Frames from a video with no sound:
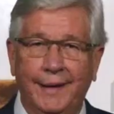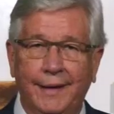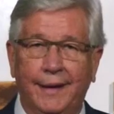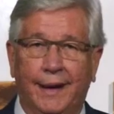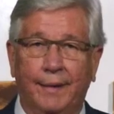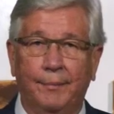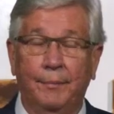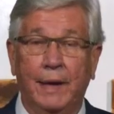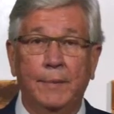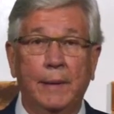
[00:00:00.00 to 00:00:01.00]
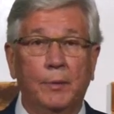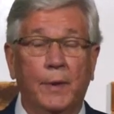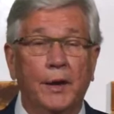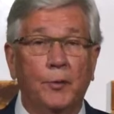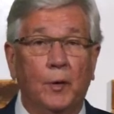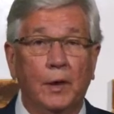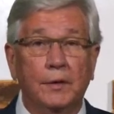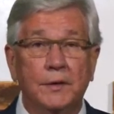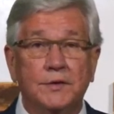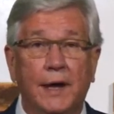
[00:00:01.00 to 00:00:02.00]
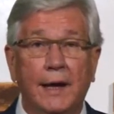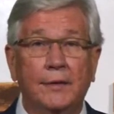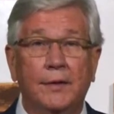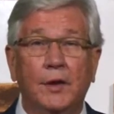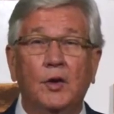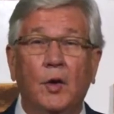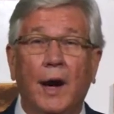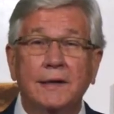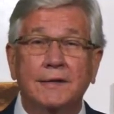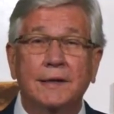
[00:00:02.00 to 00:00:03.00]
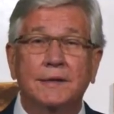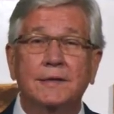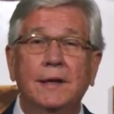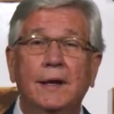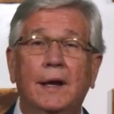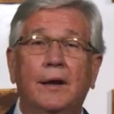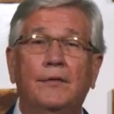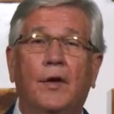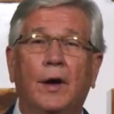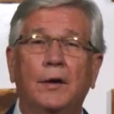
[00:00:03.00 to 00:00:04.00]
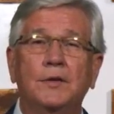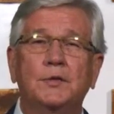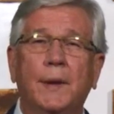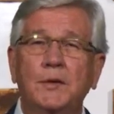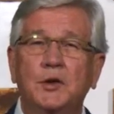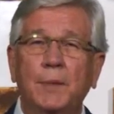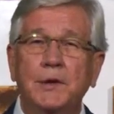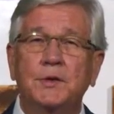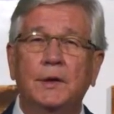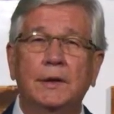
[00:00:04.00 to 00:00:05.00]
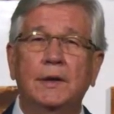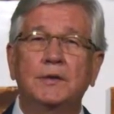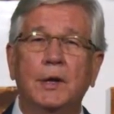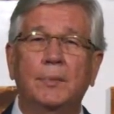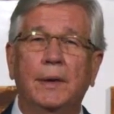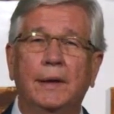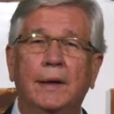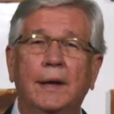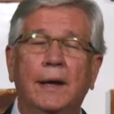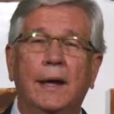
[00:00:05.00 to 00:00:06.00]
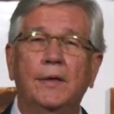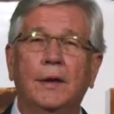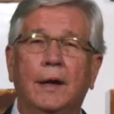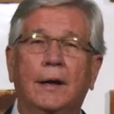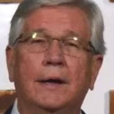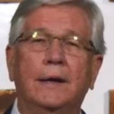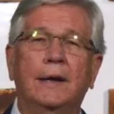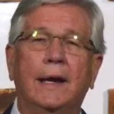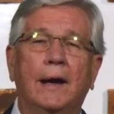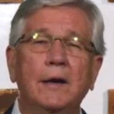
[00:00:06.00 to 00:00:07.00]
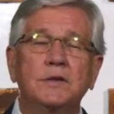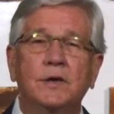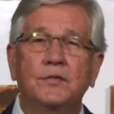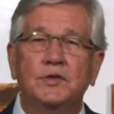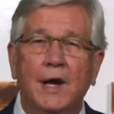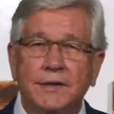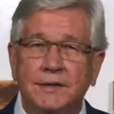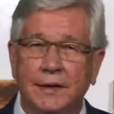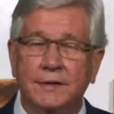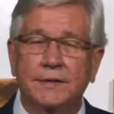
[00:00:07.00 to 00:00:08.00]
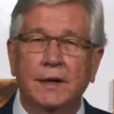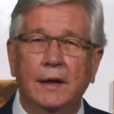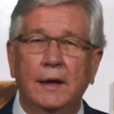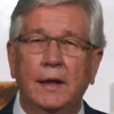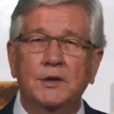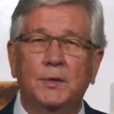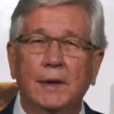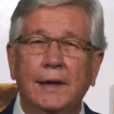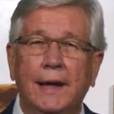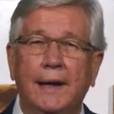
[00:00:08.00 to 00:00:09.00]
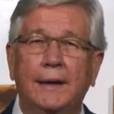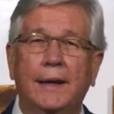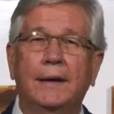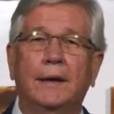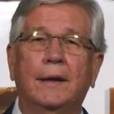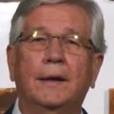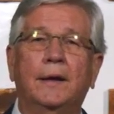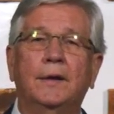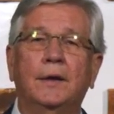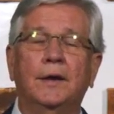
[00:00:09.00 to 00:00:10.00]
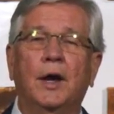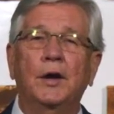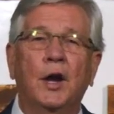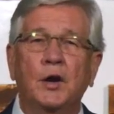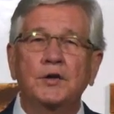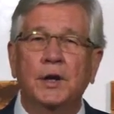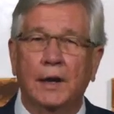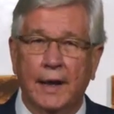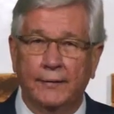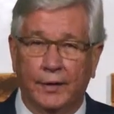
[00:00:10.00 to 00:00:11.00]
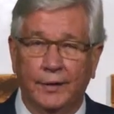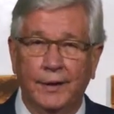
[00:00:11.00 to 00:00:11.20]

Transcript: Many people around the world are saying that the crisis for transformational leadership in the areas of justice is really at an urgent level.